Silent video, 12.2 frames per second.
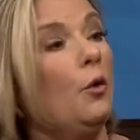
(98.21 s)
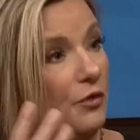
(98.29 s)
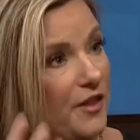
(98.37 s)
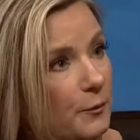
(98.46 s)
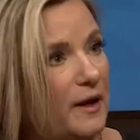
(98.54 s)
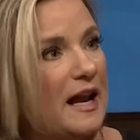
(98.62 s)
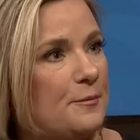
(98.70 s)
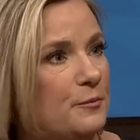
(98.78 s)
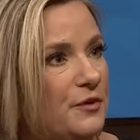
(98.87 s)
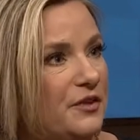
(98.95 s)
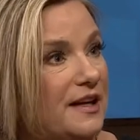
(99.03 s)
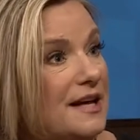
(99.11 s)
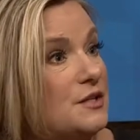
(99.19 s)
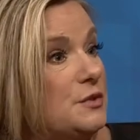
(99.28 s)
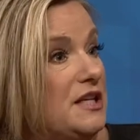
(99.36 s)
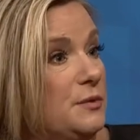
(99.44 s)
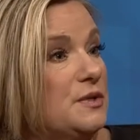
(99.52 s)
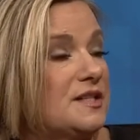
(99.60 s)
oh, and then what happened with the case
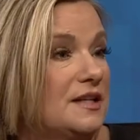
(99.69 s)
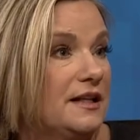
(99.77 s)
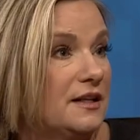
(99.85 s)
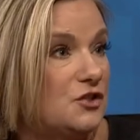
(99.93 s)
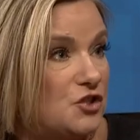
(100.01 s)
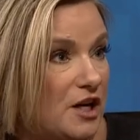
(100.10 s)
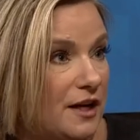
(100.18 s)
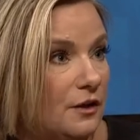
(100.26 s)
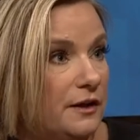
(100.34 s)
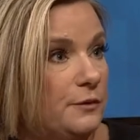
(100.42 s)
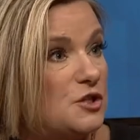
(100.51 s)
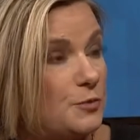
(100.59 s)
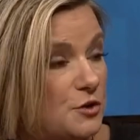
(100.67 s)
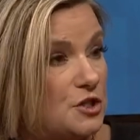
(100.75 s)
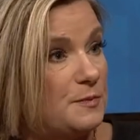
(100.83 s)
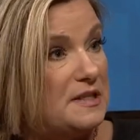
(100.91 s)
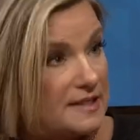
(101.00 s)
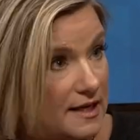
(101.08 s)
is he was sitting in jail and he was supposed
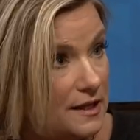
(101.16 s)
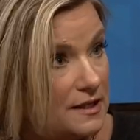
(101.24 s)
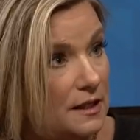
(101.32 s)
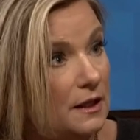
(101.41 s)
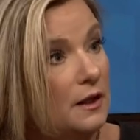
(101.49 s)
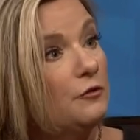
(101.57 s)
to be sent